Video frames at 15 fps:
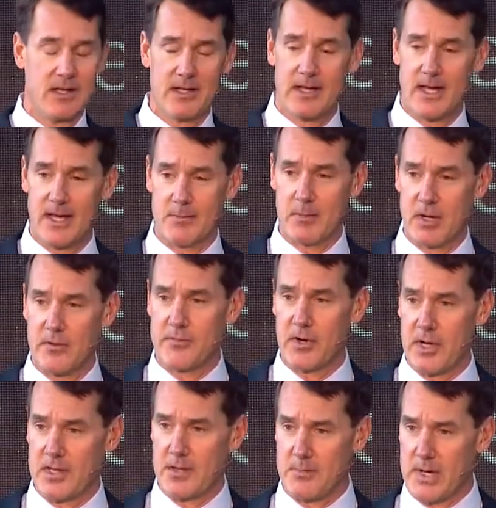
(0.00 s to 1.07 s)
over
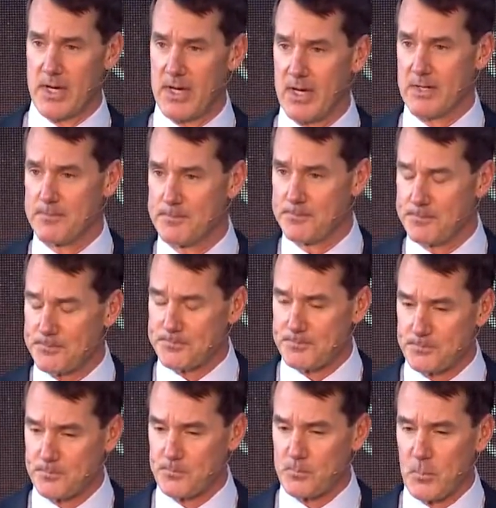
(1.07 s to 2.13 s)
on the Mon,
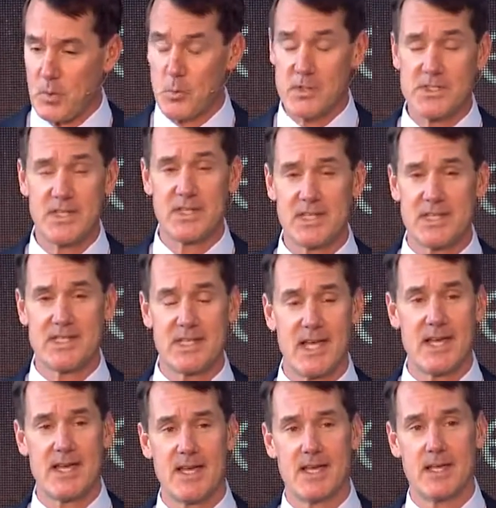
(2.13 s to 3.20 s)
which at the
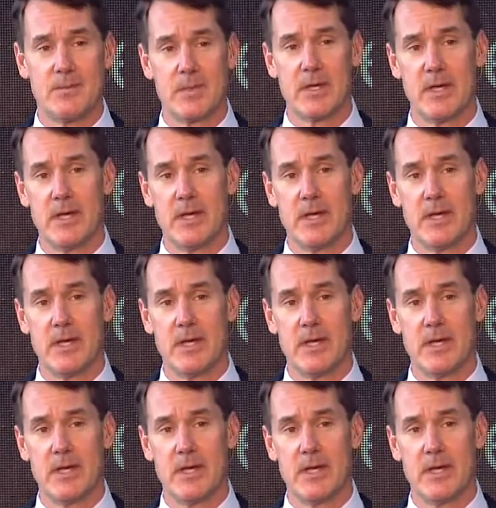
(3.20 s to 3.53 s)
time